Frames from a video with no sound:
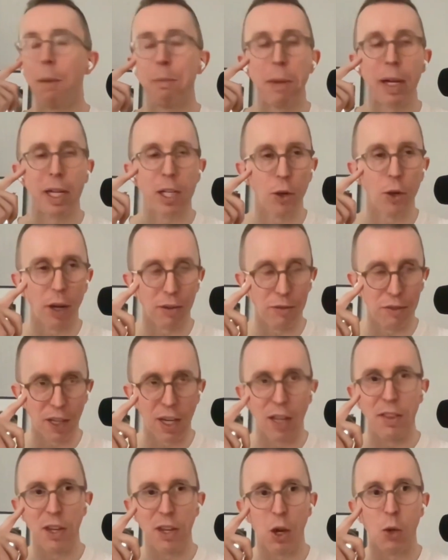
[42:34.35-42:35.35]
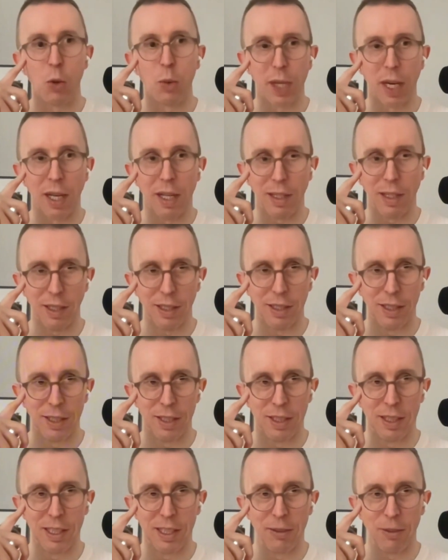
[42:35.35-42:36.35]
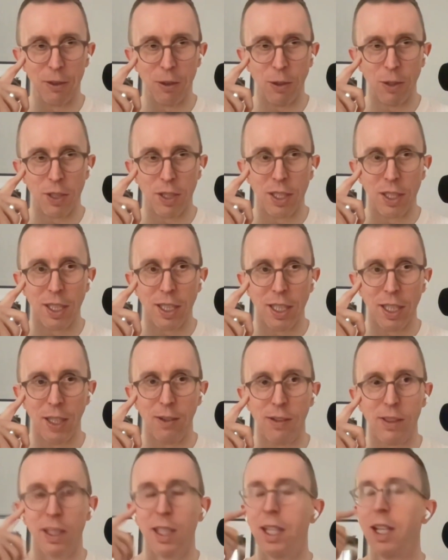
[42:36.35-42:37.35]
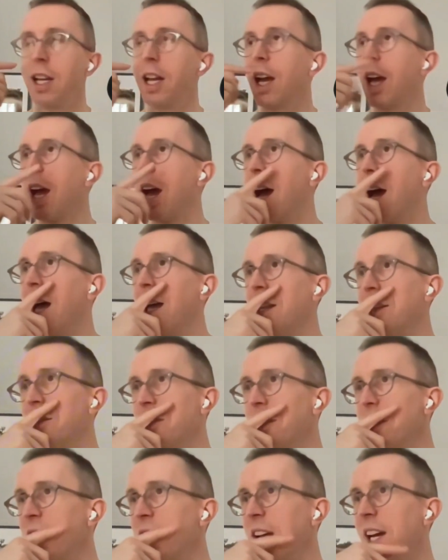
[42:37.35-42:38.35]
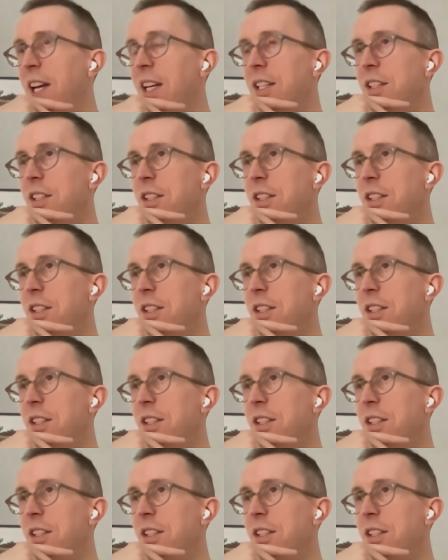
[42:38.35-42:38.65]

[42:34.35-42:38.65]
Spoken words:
And my God, I felt like the old guy in high rocks, and